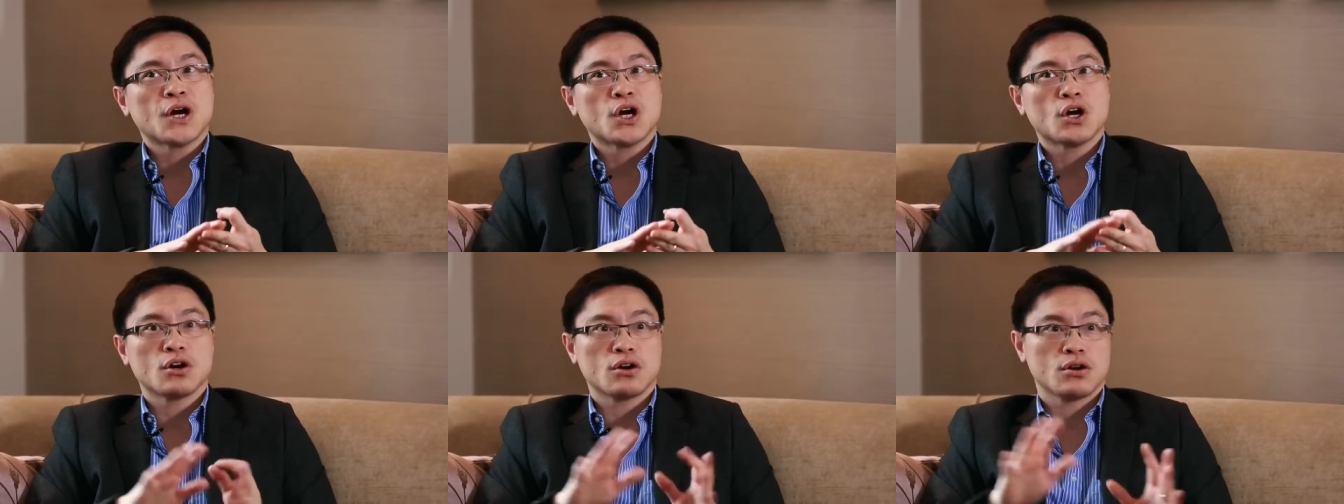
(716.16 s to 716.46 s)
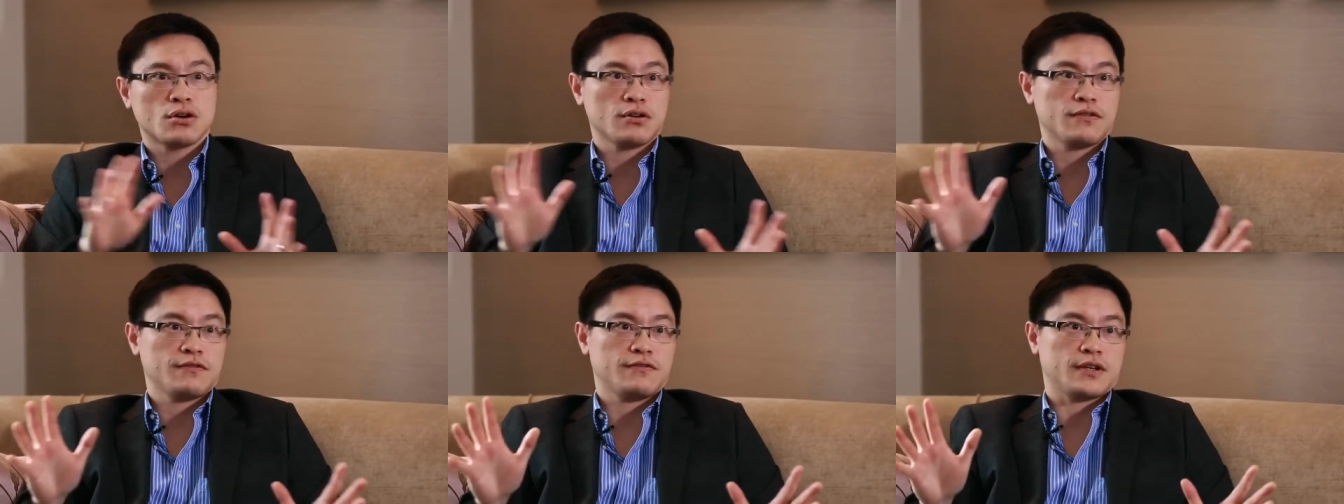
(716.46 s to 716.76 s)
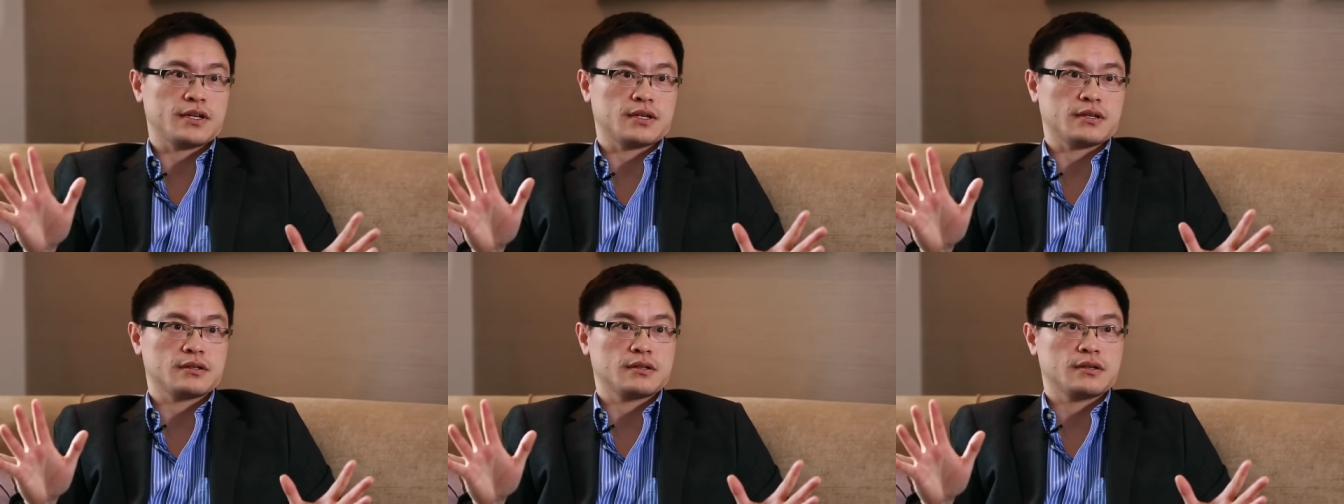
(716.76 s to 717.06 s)

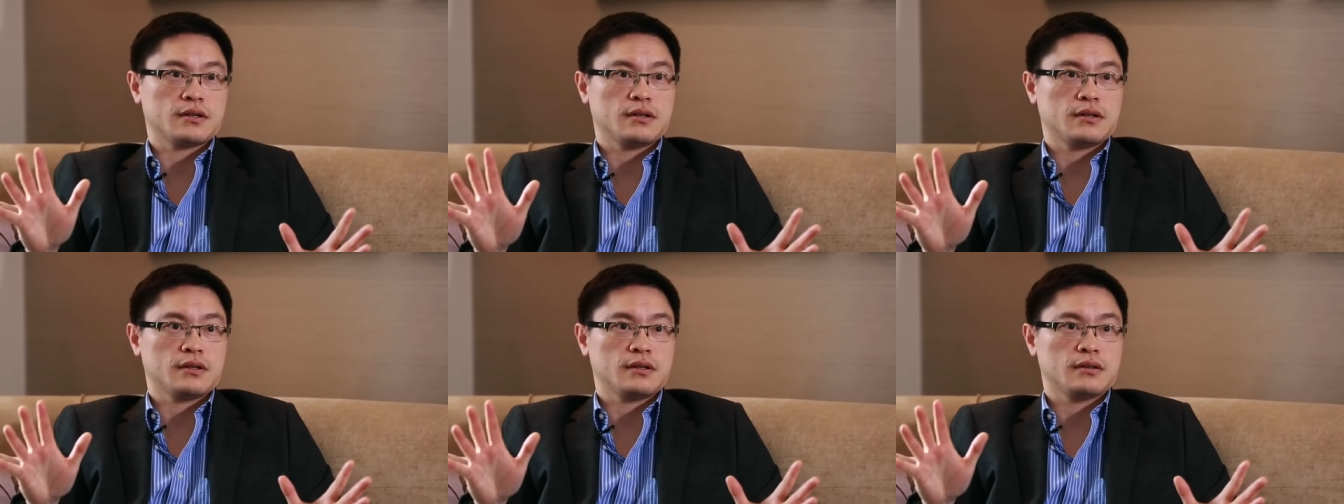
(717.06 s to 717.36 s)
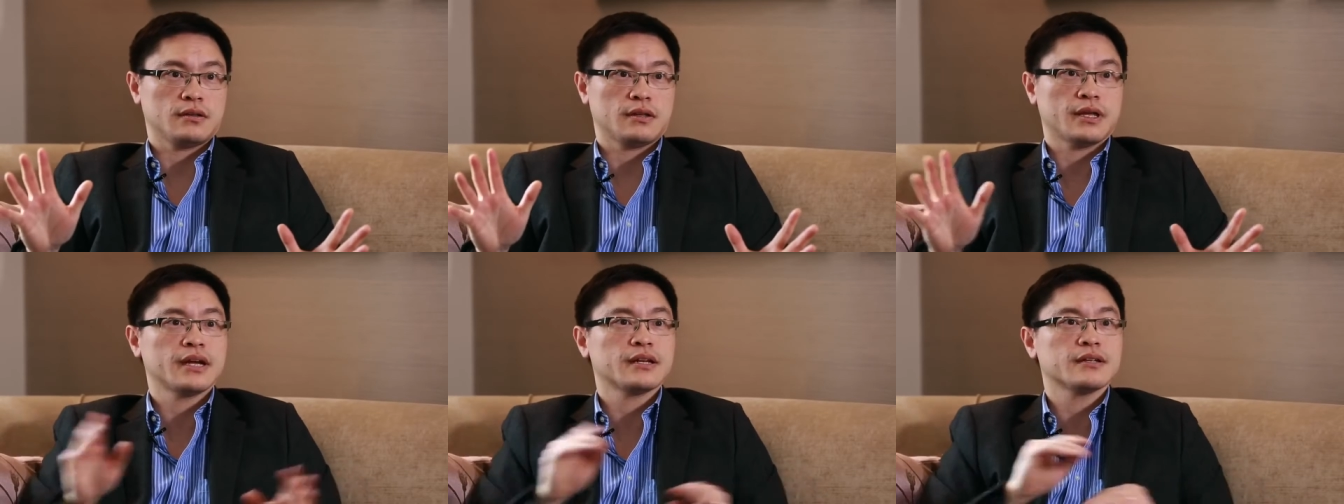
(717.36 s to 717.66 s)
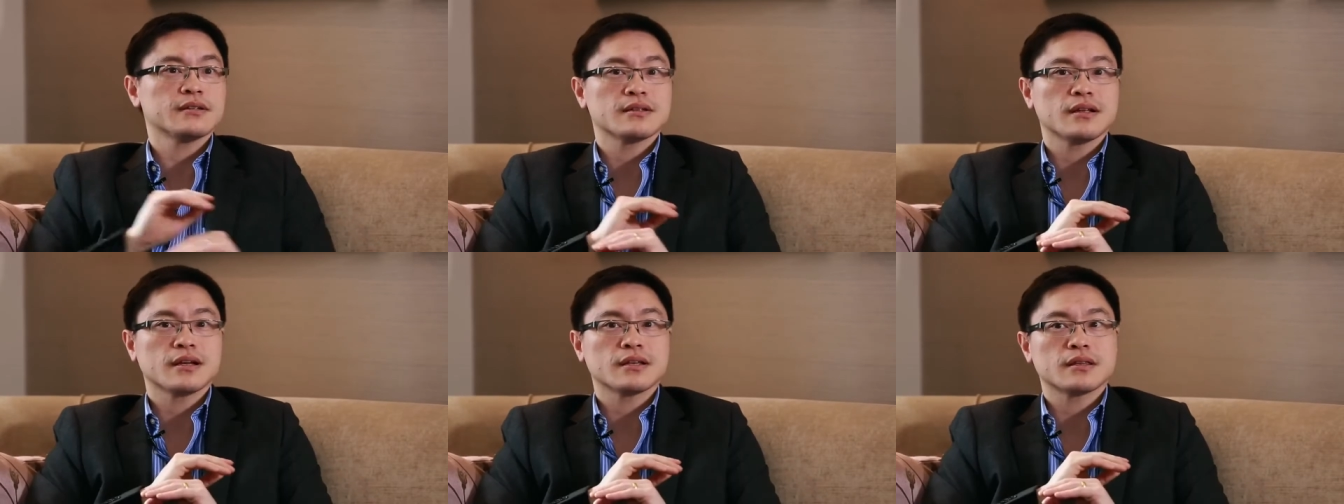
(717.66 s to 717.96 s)
Perfect.
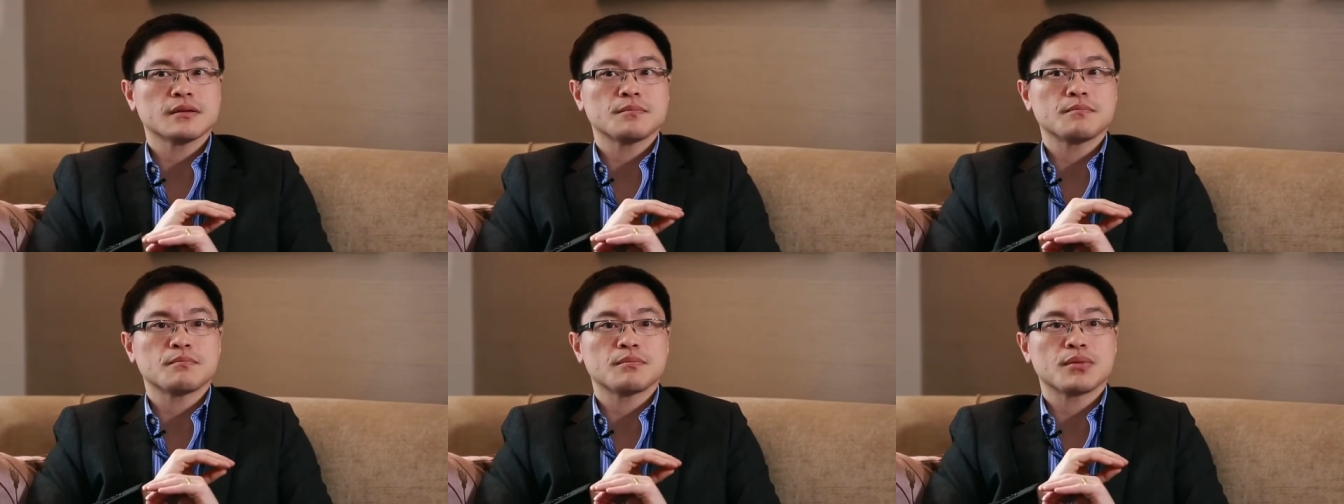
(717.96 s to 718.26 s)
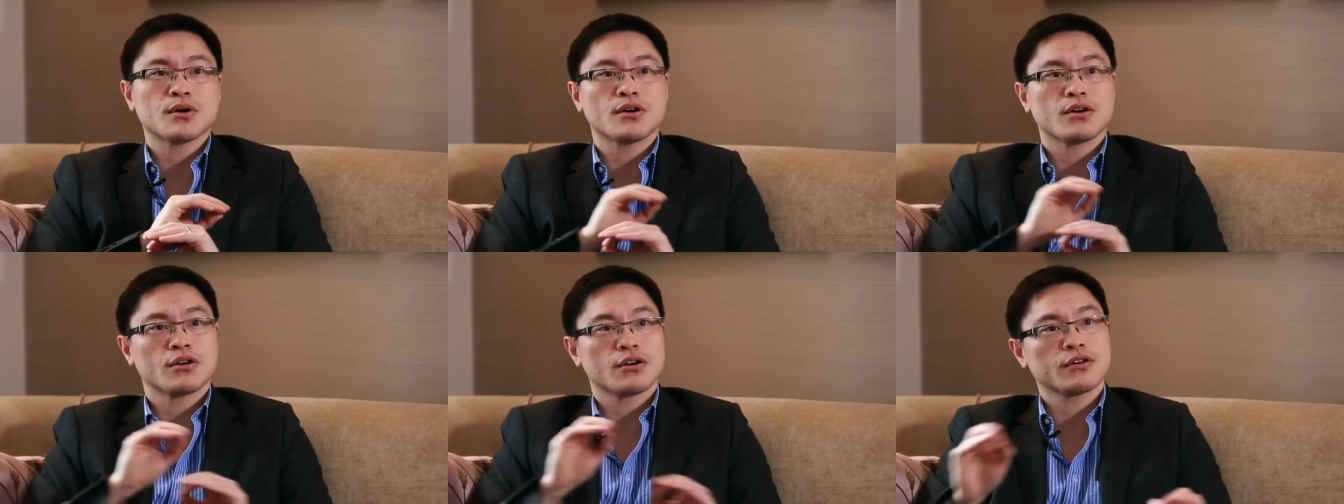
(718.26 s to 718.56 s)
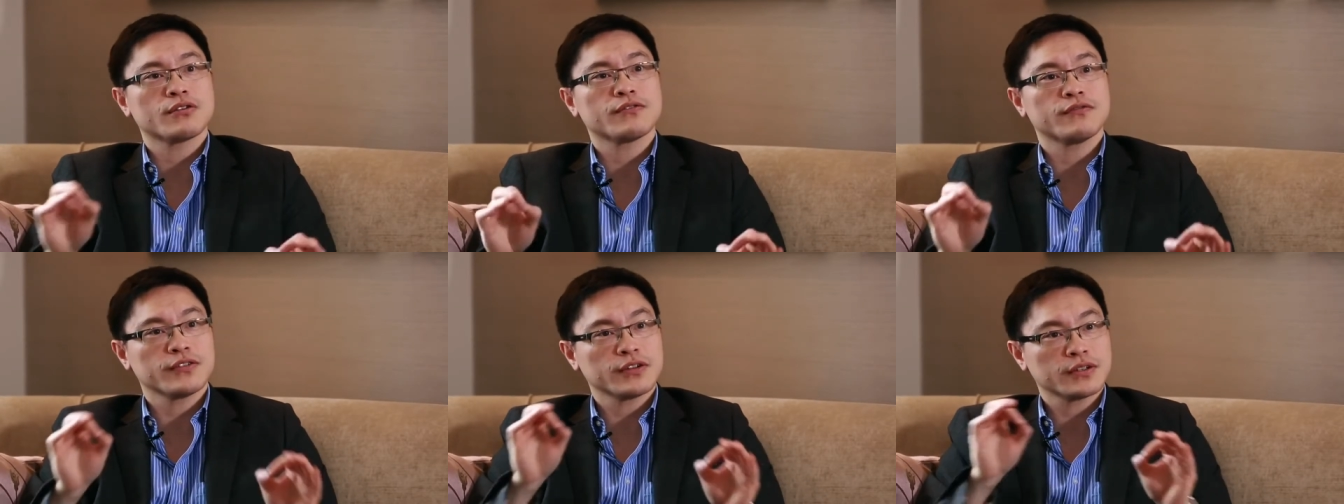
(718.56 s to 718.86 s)
That is like the
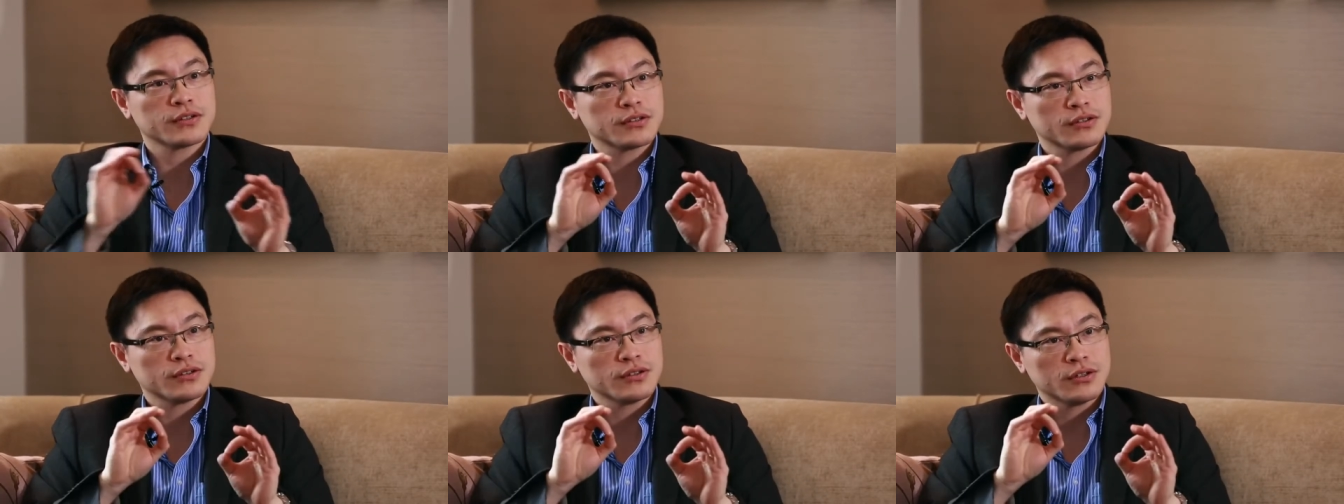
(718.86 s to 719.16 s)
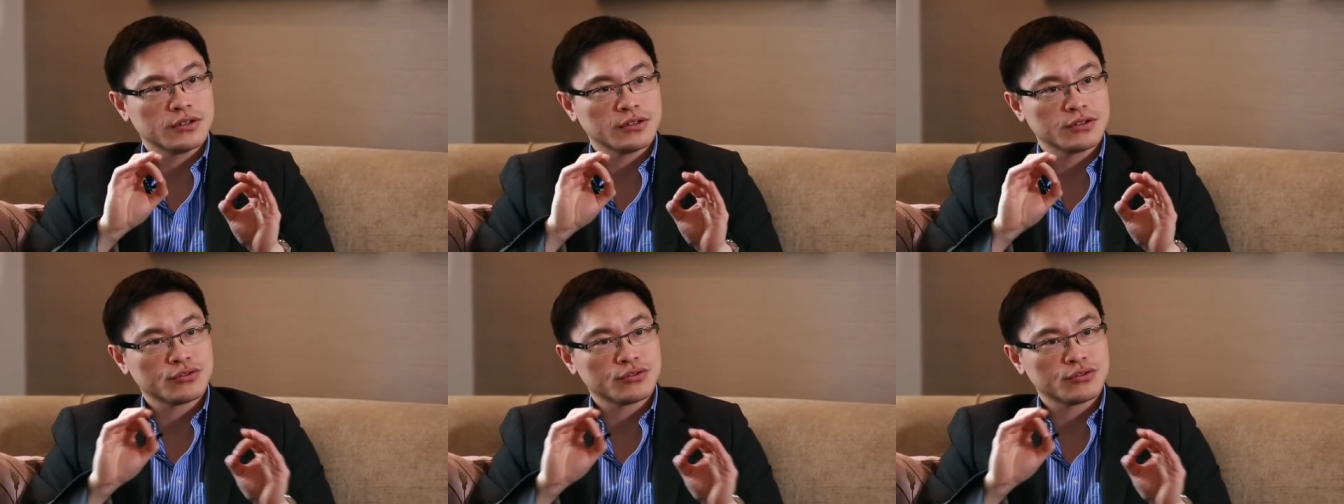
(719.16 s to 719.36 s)
perfect